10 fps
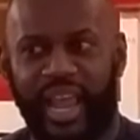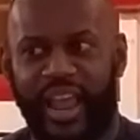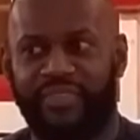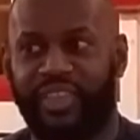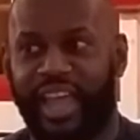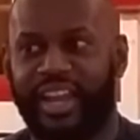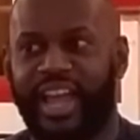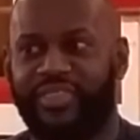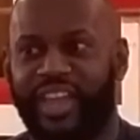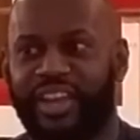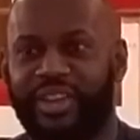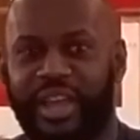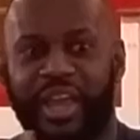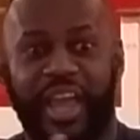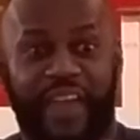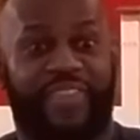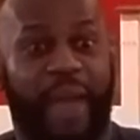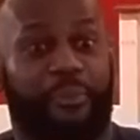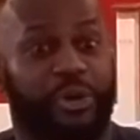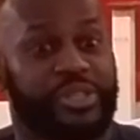and then if
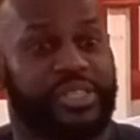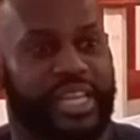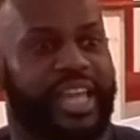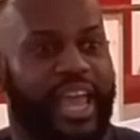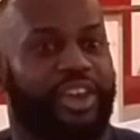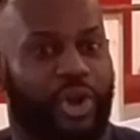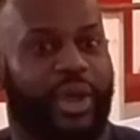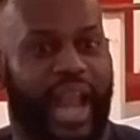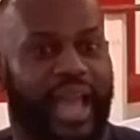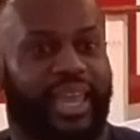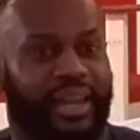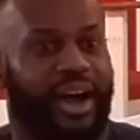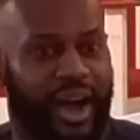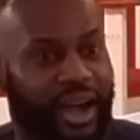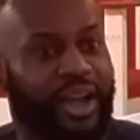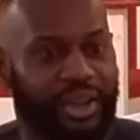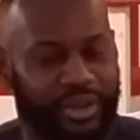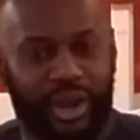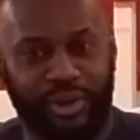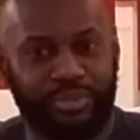that person says, hey, you know, can I get a
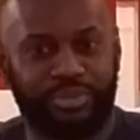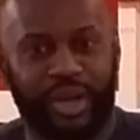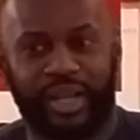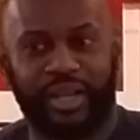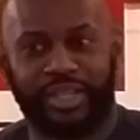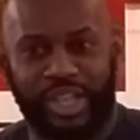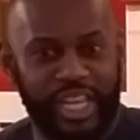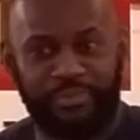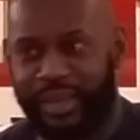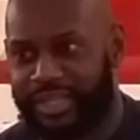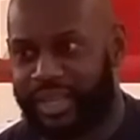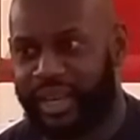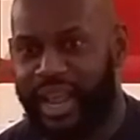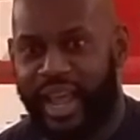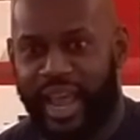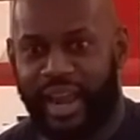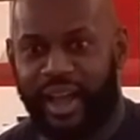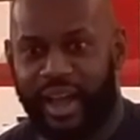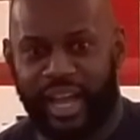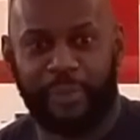cheese biscuit and
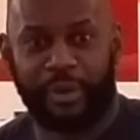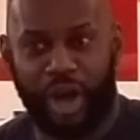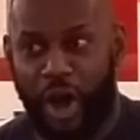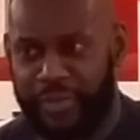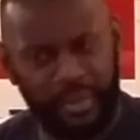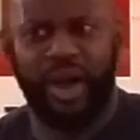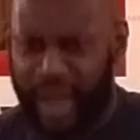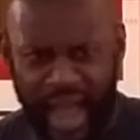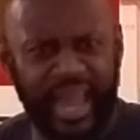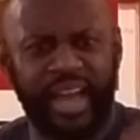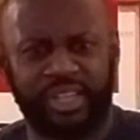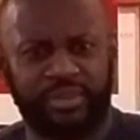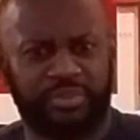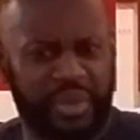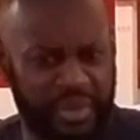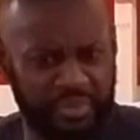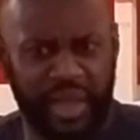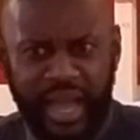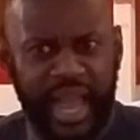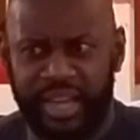a cup of coffee? I
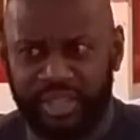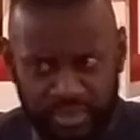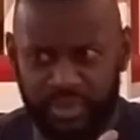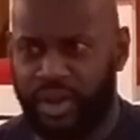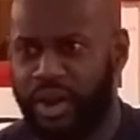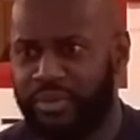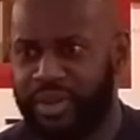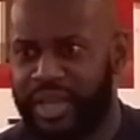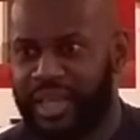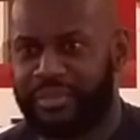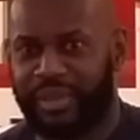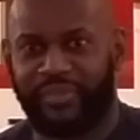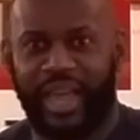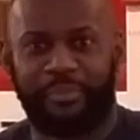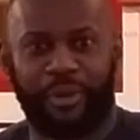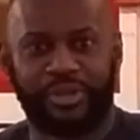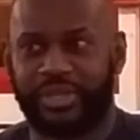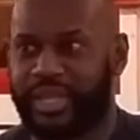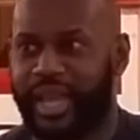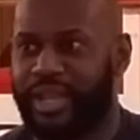got you. You know, but if that
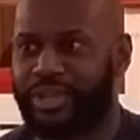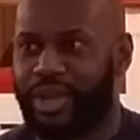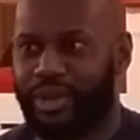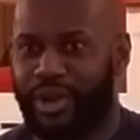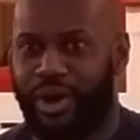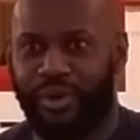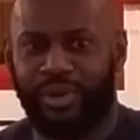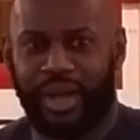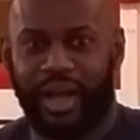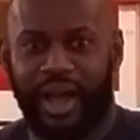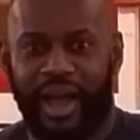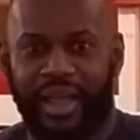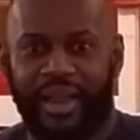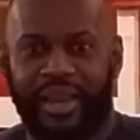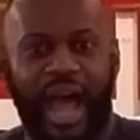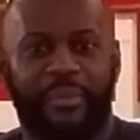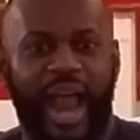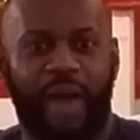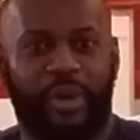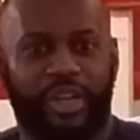person says, you know, nah,
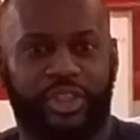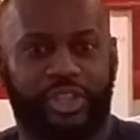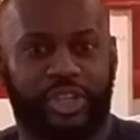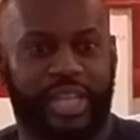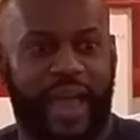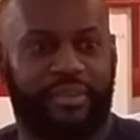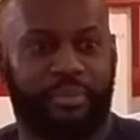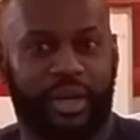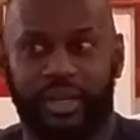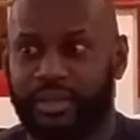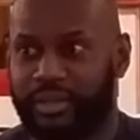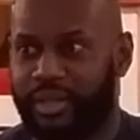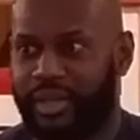man, I already just have the money.